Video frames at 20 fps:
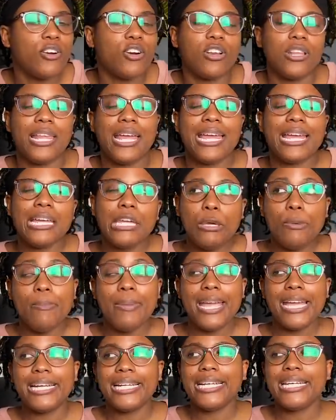or like
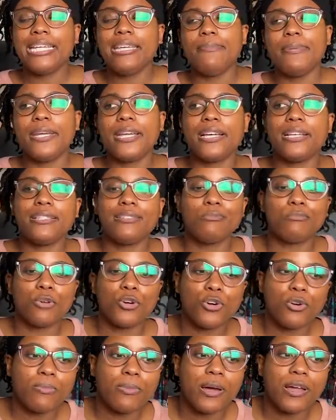humanity, because
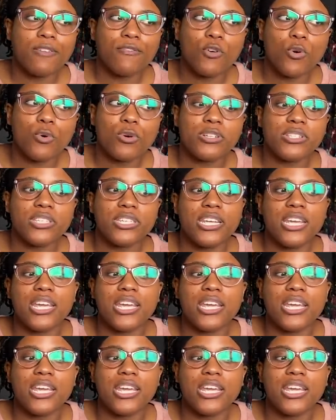Murderbot, of course,